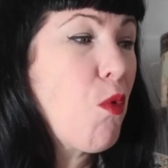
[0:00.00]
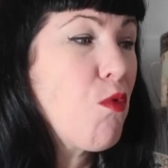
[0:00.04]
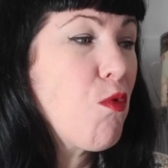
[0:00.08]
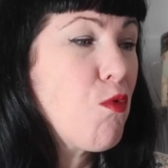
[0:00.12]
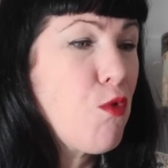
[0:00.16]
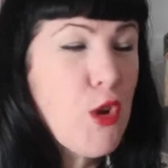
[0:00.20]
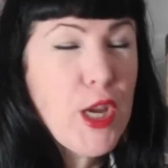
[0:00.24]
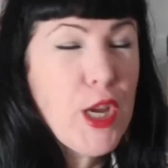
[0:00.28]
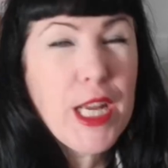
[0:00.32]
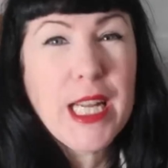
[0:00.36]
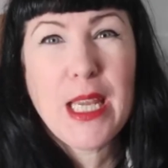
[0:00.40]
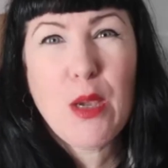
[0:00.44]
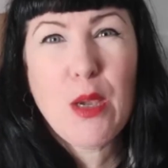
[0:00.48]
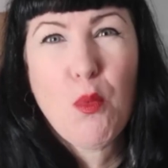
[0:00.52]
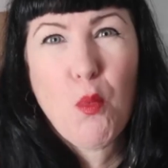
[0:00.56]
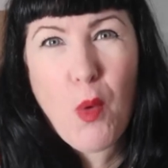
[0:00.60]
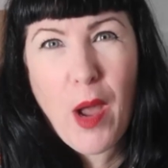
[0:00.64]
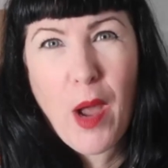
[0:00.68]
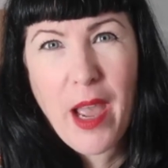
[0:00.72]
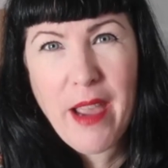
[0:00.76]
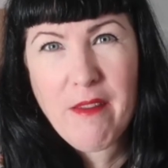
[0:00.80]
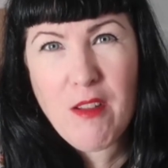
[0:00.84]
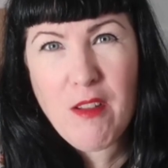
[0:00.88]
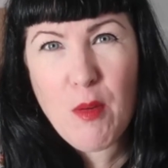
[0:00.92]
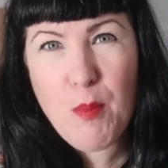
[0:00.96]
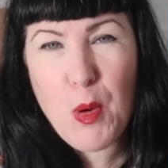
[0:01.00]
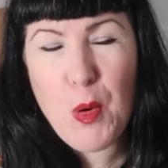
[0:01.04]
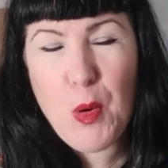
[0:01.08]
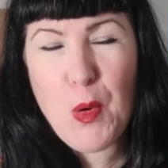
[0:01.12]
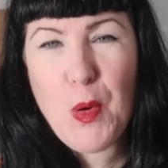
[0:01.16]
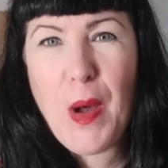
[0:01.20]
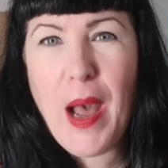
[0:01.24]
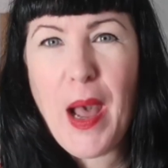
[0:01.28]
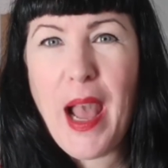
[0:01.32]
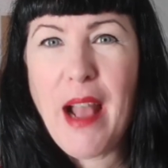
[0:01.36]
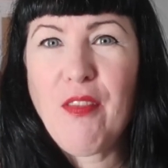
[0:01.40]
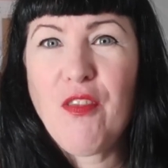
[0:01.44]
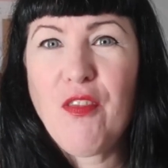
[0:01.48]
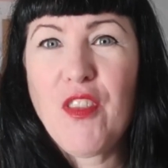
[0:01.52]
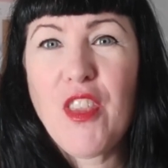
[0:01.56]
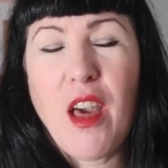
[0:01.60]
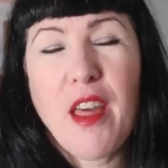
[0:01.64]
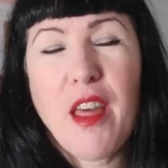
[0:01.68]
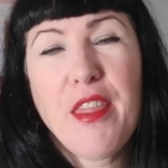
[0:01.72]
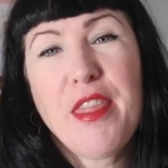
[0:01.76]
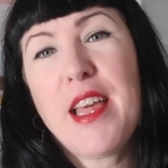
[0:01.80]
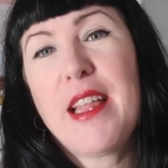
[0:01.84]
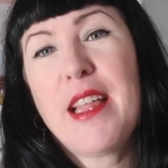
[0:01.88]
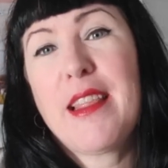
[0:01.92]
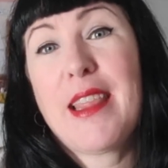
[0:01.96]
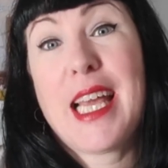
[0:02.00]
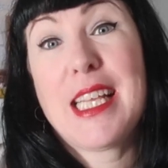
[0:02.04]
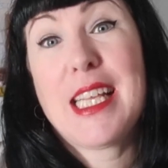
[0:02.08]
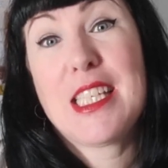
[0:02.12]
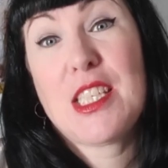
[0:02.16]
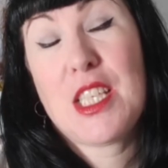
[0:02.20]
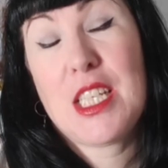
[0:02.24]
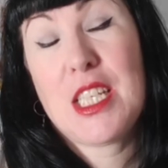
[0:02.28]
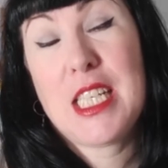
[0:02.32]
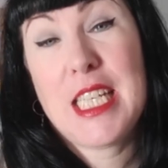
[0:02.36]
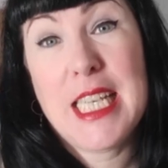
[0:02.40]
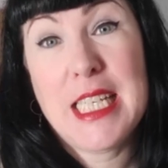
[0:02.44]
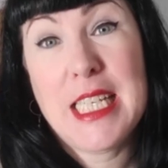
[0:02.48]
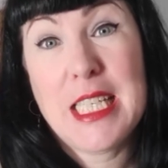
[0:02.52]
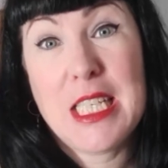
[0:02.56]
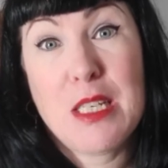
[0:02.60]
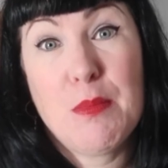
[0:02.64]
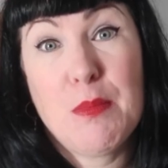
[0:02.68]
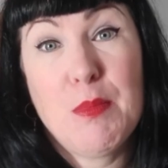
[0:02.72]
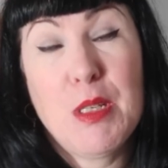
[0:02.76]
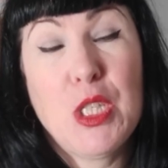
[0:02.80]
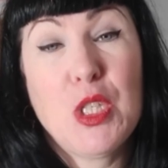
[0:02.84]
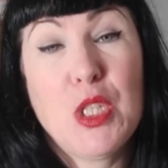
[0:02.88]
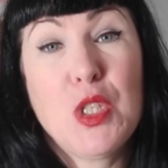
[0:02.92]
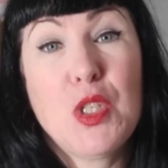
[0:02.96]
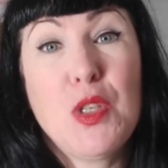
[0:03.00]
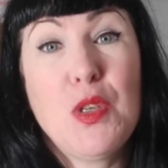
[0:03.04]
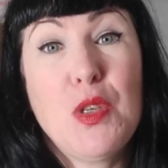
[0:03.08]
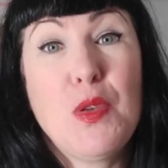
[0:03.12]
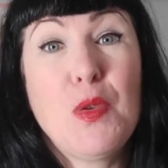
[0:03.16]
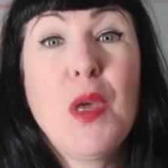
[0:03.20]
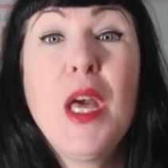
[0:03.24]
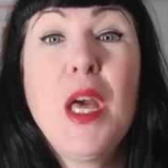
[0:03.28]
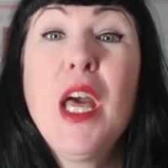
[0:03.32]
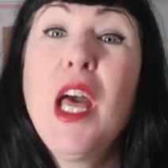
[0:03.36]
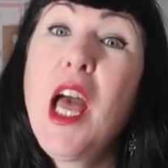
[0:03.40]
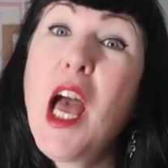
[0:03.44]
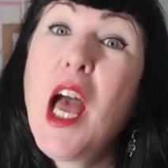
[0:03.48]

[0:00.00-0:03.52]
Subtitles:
really wearable, and I think that's a testament to